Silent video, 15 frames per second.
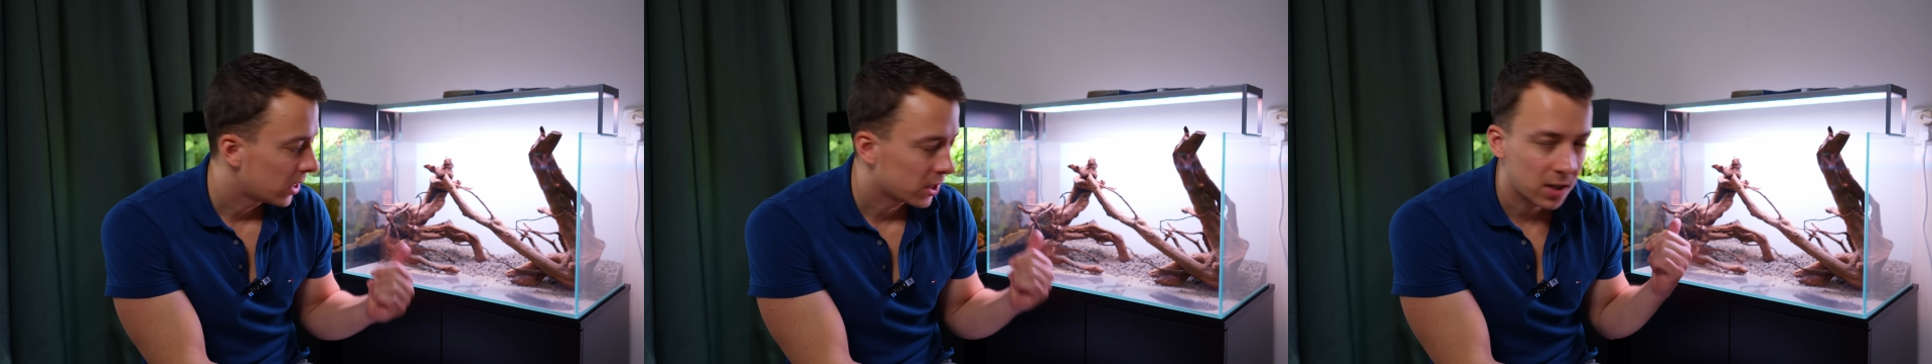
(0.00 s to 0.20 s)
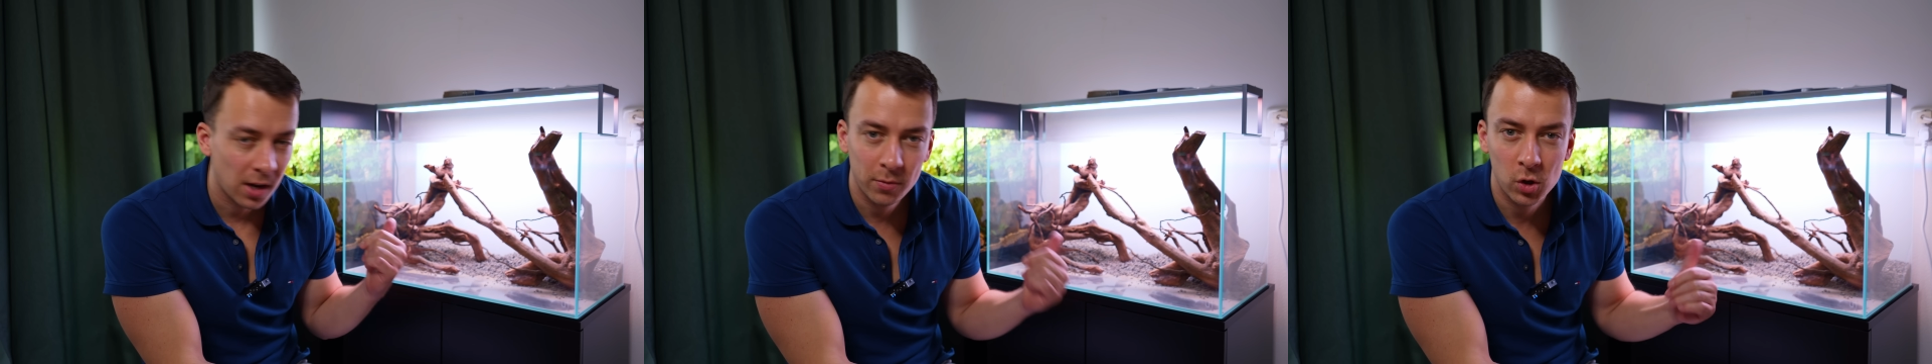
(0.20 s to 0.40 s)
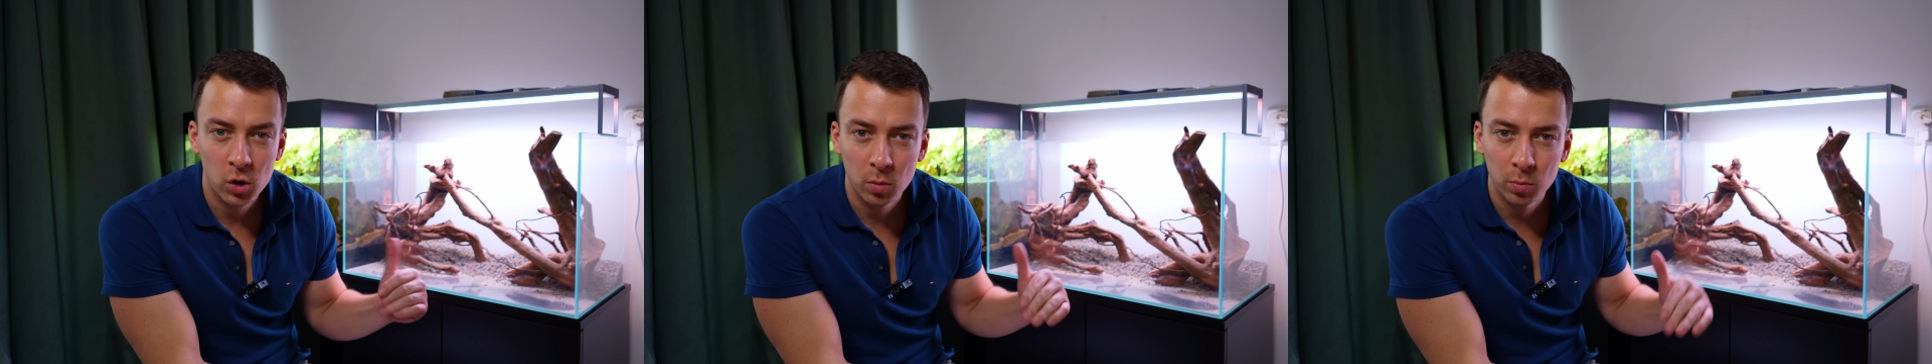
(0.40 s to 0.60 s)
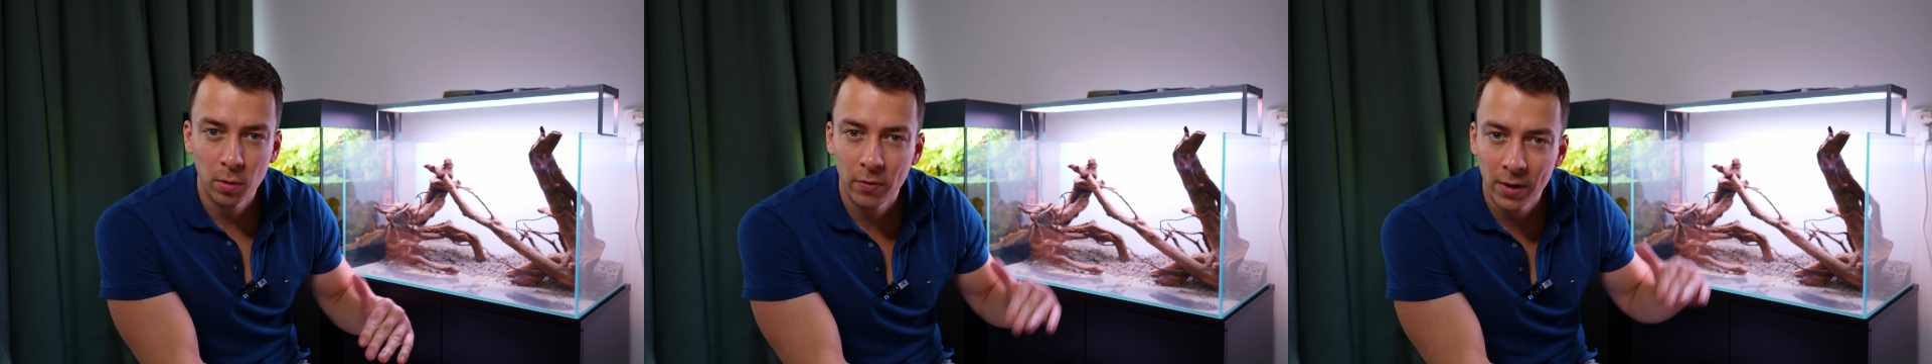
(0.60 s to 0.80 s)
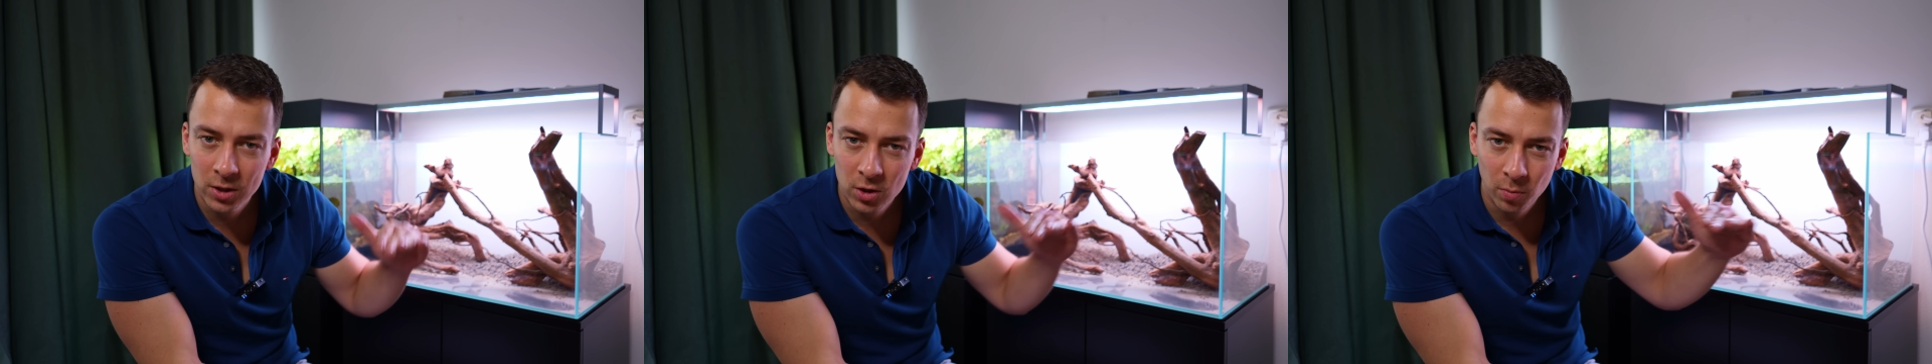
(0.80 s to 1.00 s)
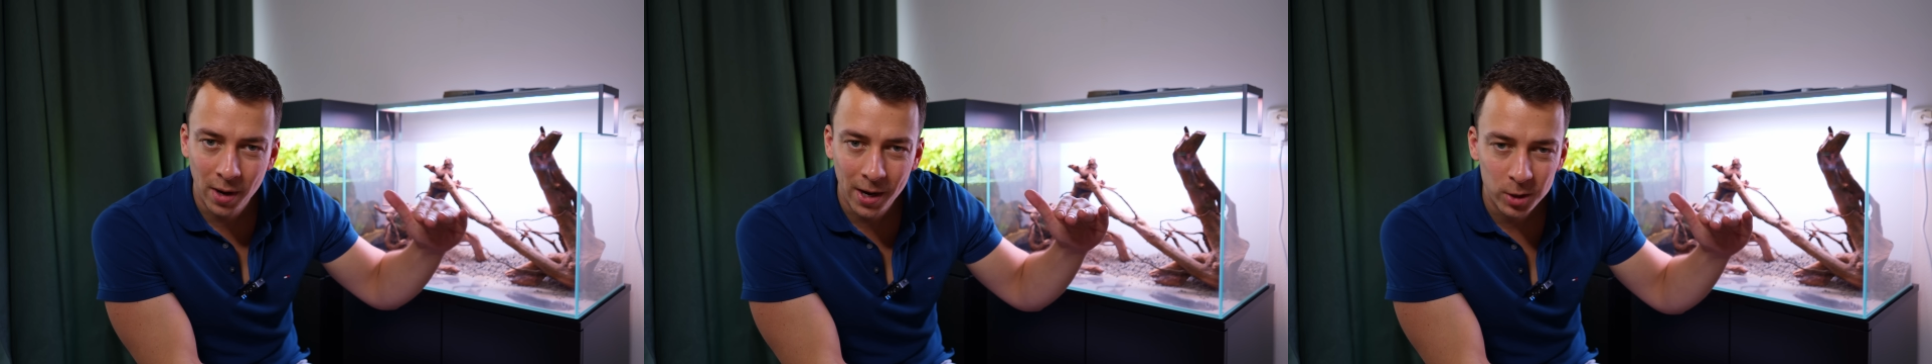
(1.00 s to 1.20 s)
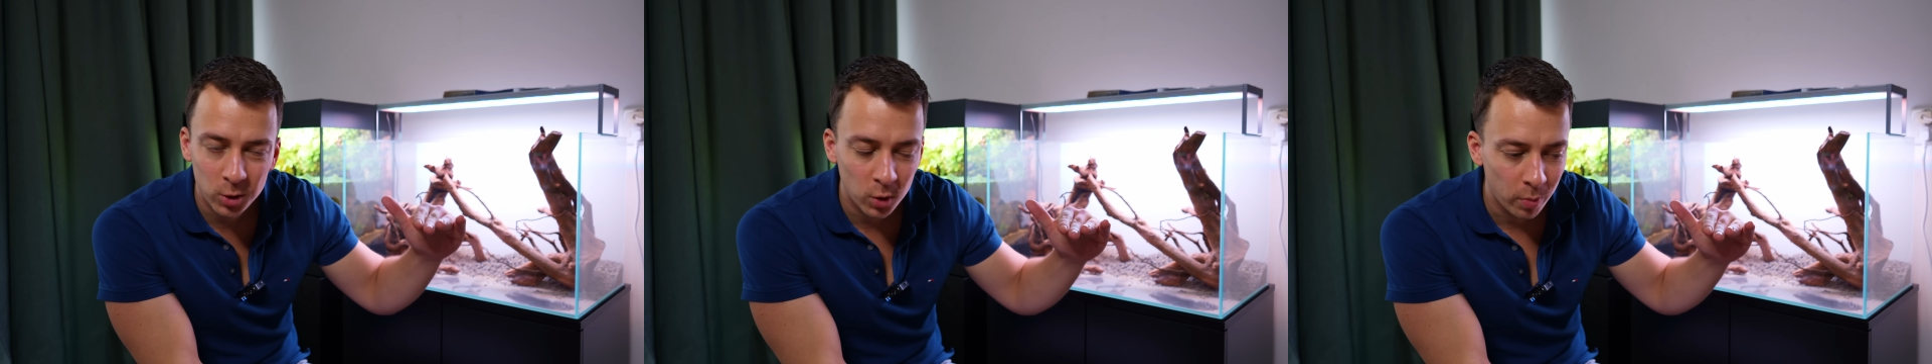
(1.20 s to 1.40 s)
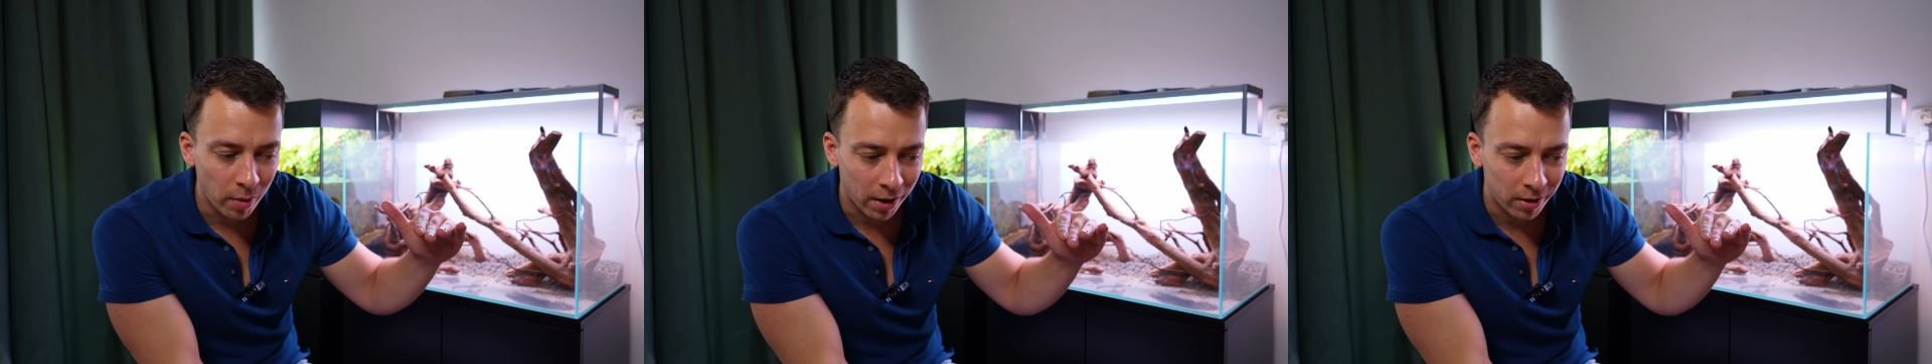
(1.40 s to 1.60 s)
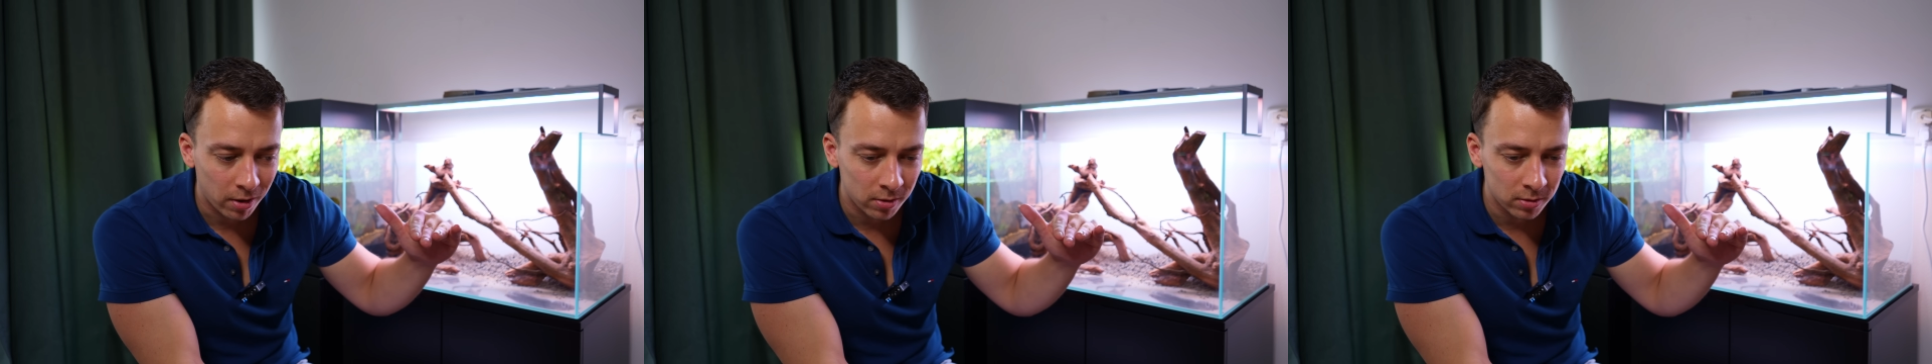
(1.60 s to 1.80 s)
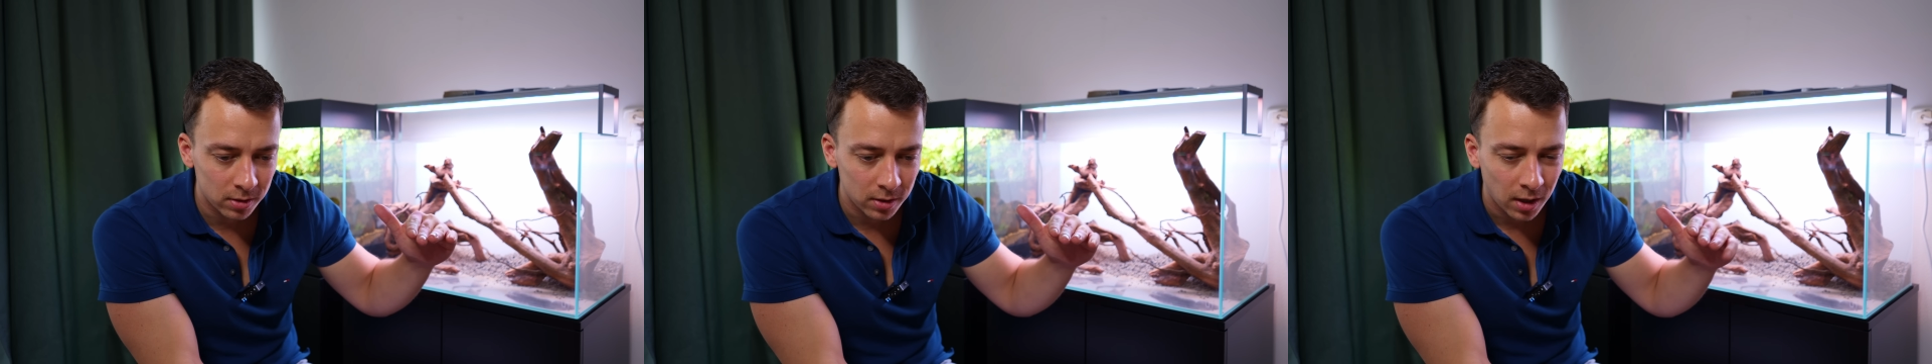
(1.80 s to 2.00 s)
That stuff is going to provide some height to the
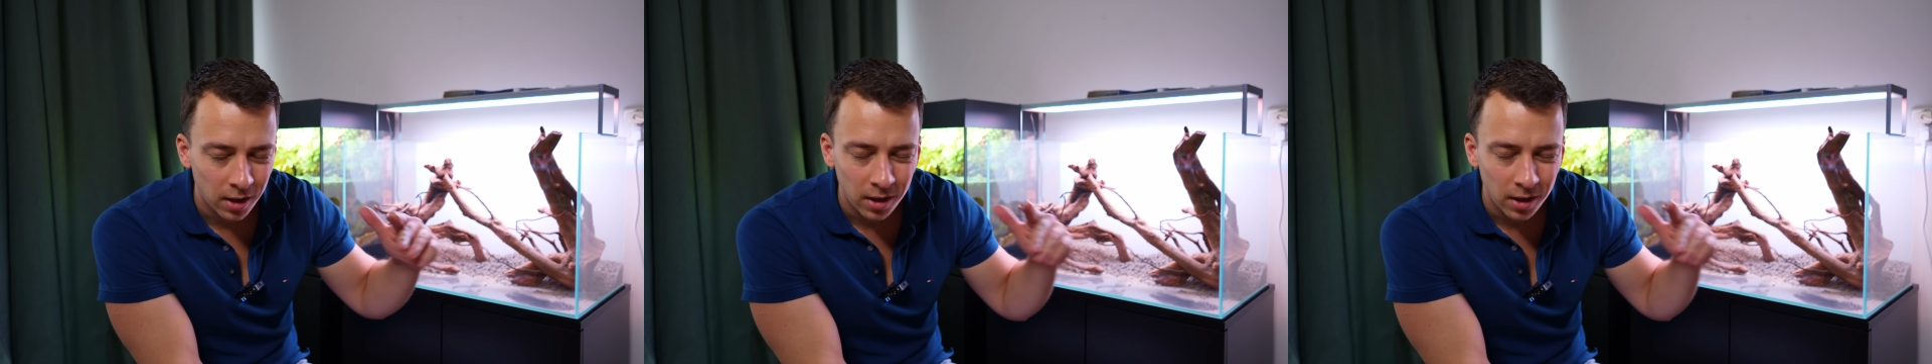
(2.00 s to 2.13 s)
background.